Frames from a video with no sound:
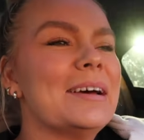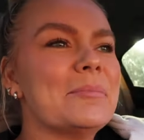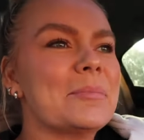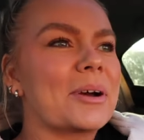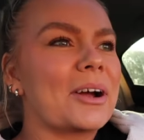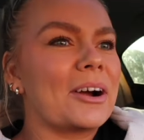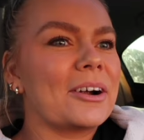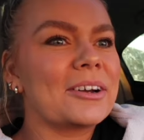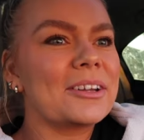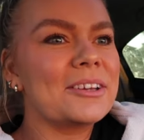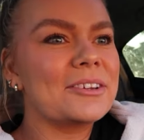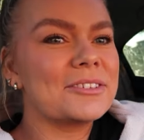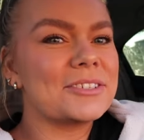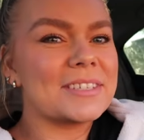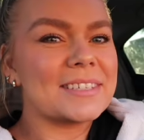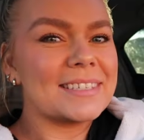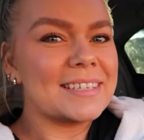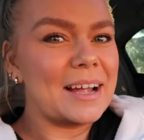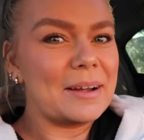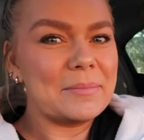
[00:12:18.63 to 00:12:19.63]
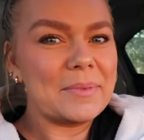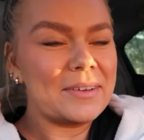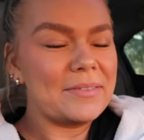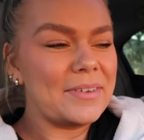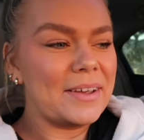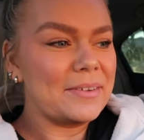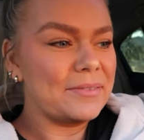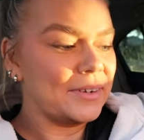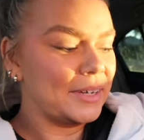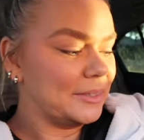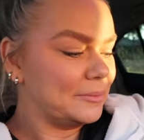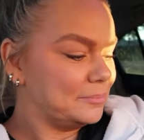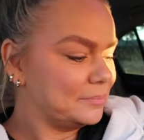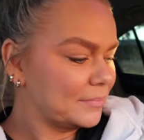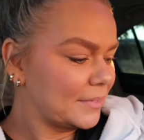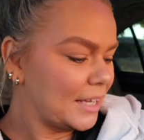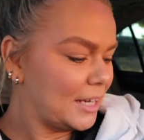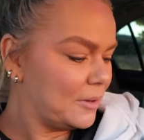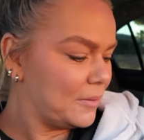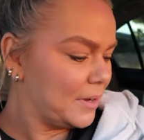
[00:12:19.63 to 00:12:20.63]
But cardio is just not my favorite.
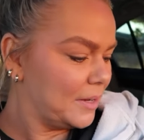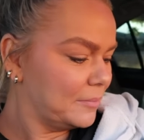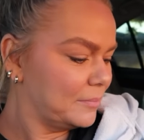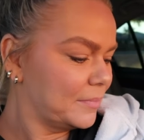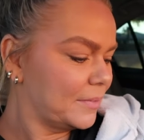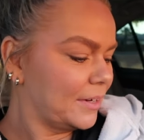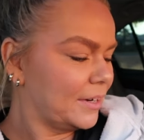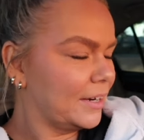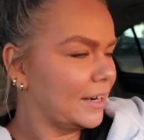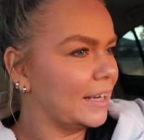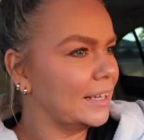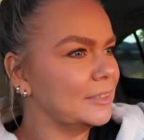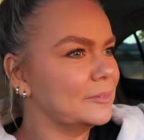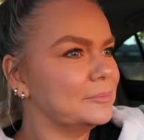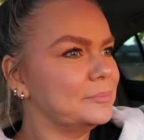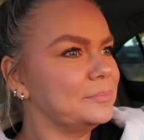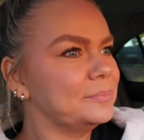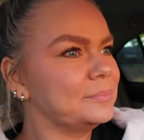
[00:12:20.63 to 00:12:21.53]
Anyway, all right.